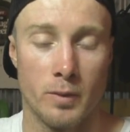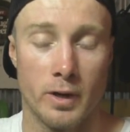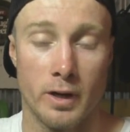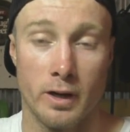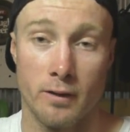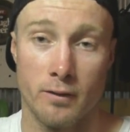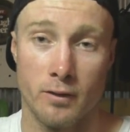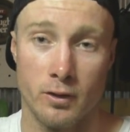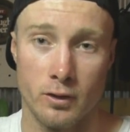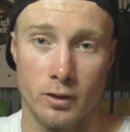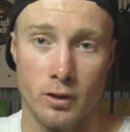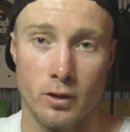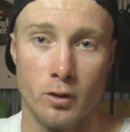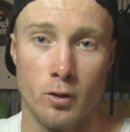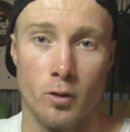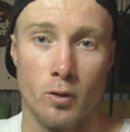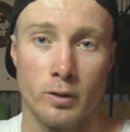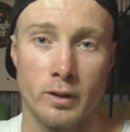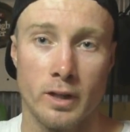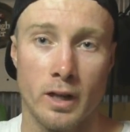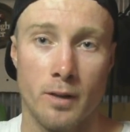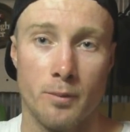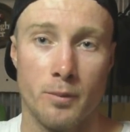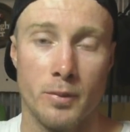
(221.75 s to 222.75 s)
but if you do
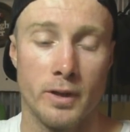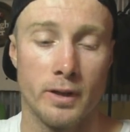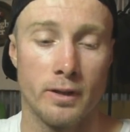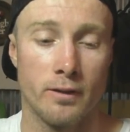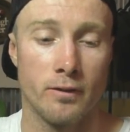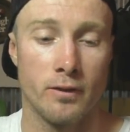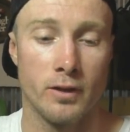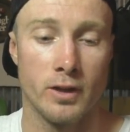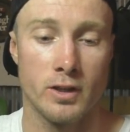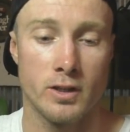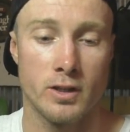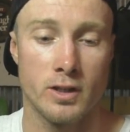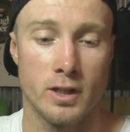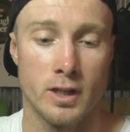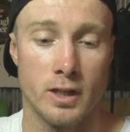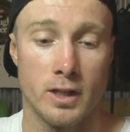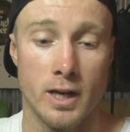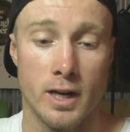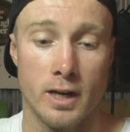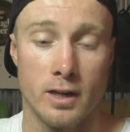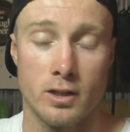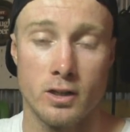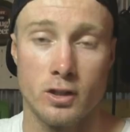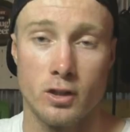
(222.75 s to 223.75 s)
hook that big fish and you
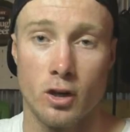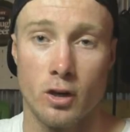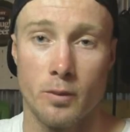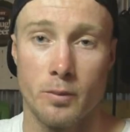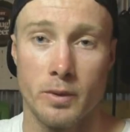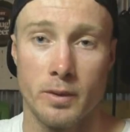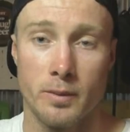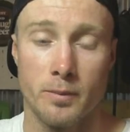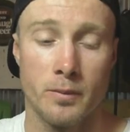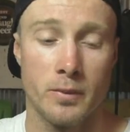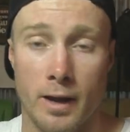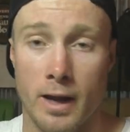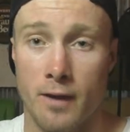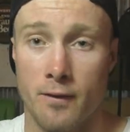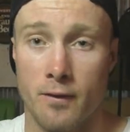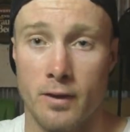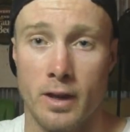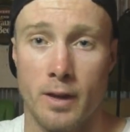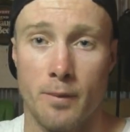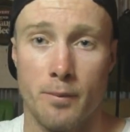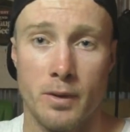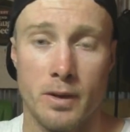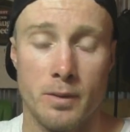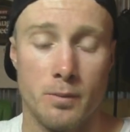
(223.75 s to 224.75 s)
need to stop him,
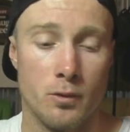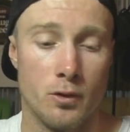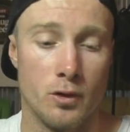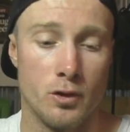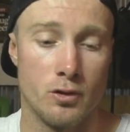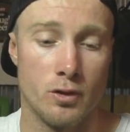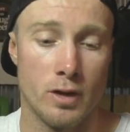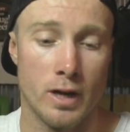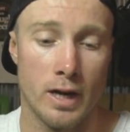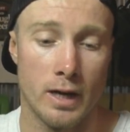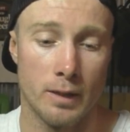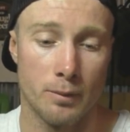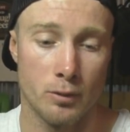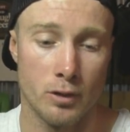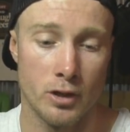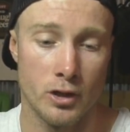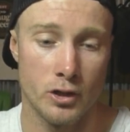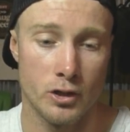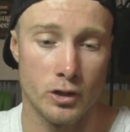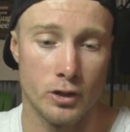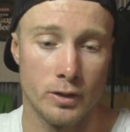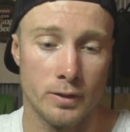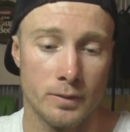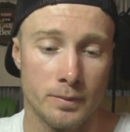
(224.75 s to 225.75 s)
having that bit more drag
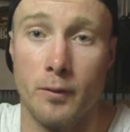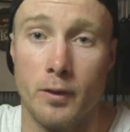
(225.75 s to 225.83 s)
pressure.